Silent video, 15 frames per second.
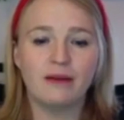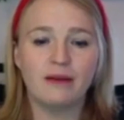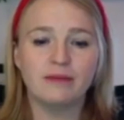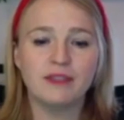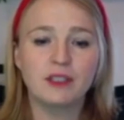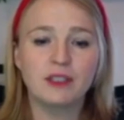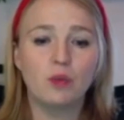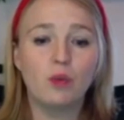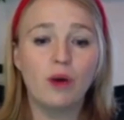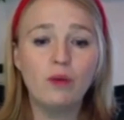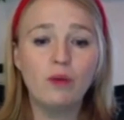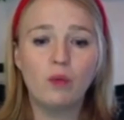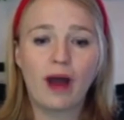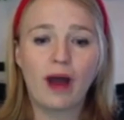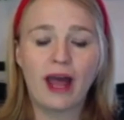So
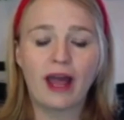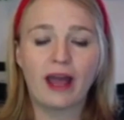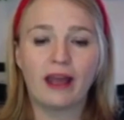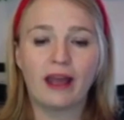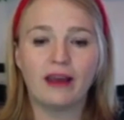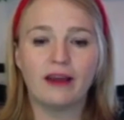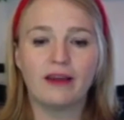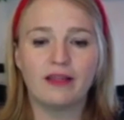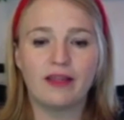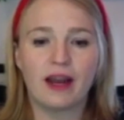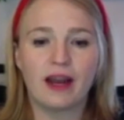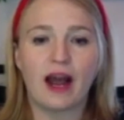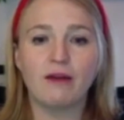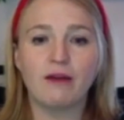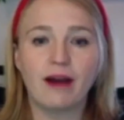one way
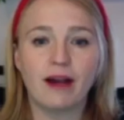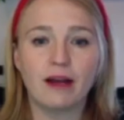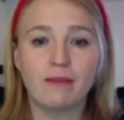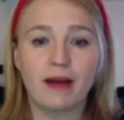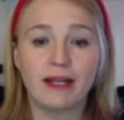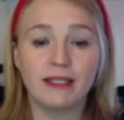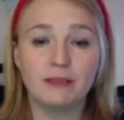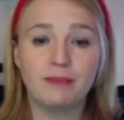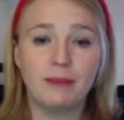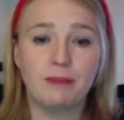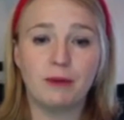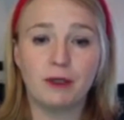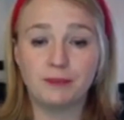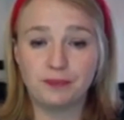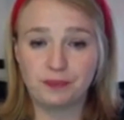that I recommend to
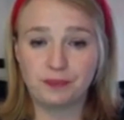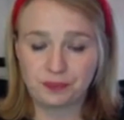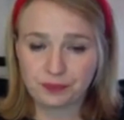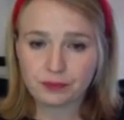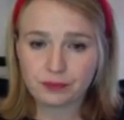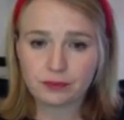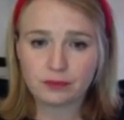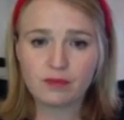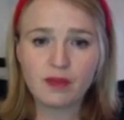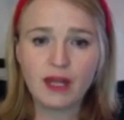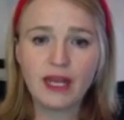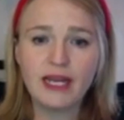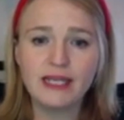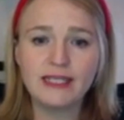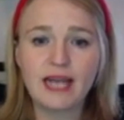people
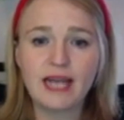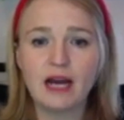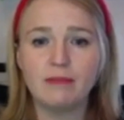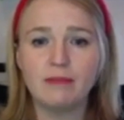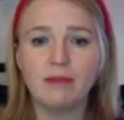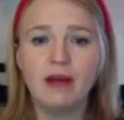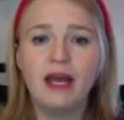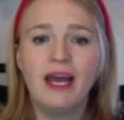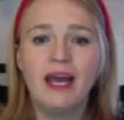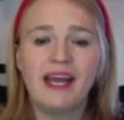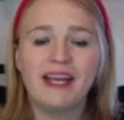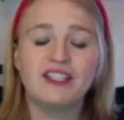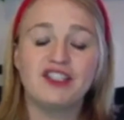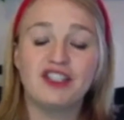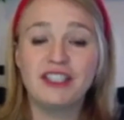is
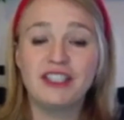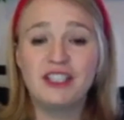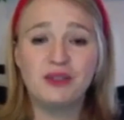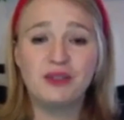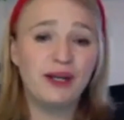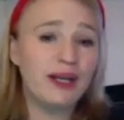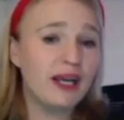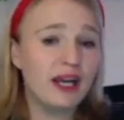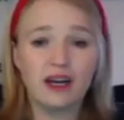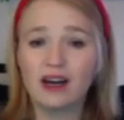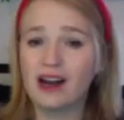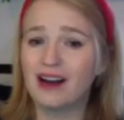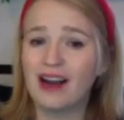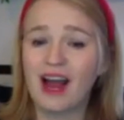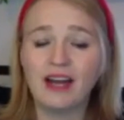just doing
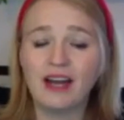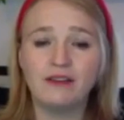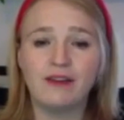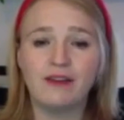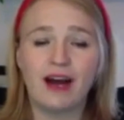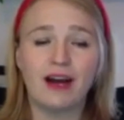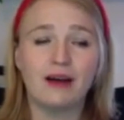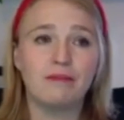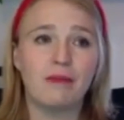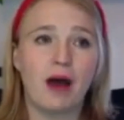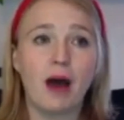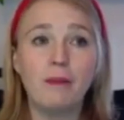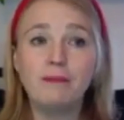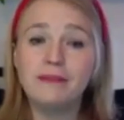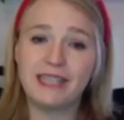a kind of
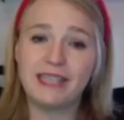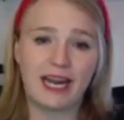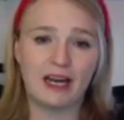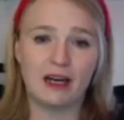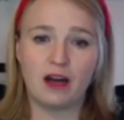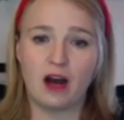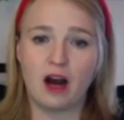update,